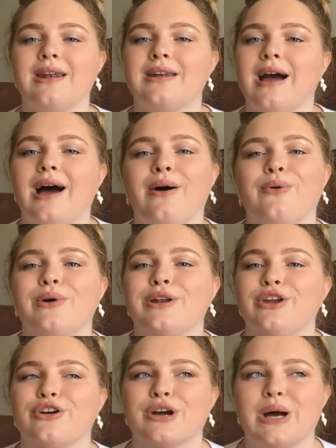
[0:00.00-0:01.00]
not
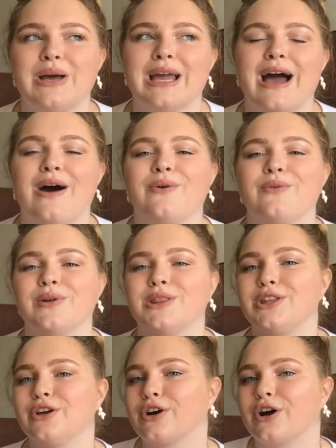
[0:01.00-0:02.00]
when you're going out
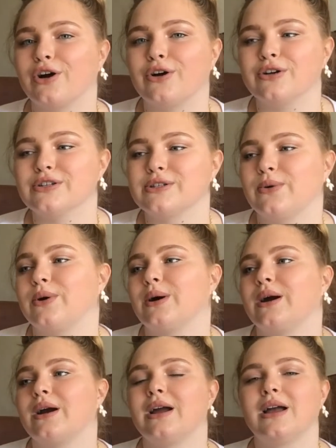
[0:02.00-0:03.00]
with your girls
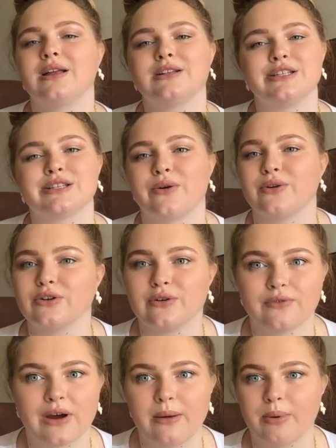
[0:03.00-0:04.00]
or just going to
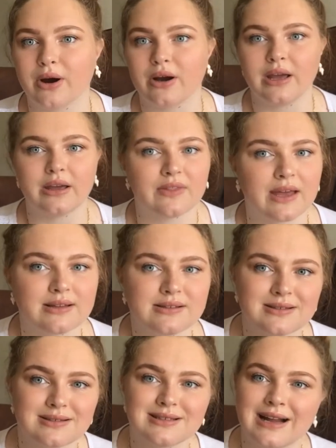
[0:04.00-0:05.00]
a frat party.
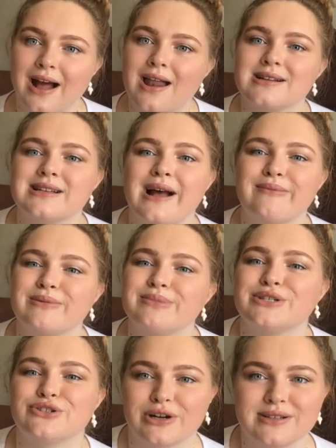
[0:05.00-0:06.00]
That's not a time to
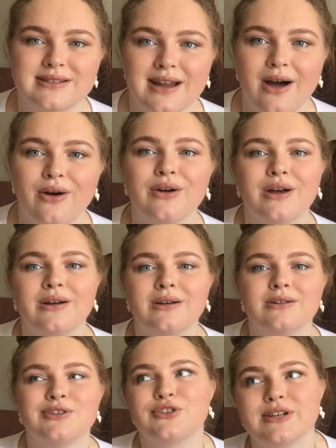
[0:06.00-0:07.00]
be stressed out.
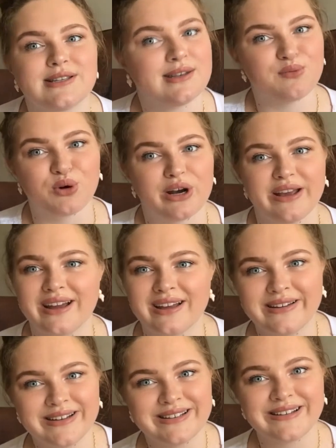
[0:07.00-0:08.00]
Stress in the morning.
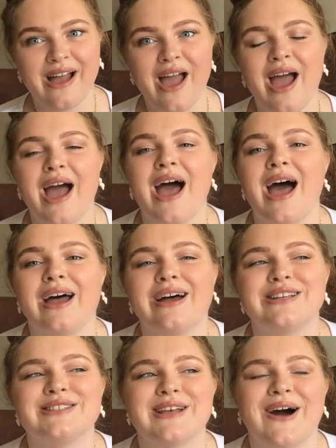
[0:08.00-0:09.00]

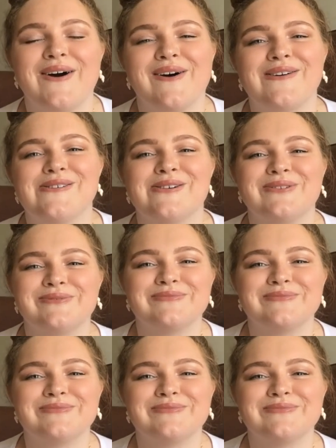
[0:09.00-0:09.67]
So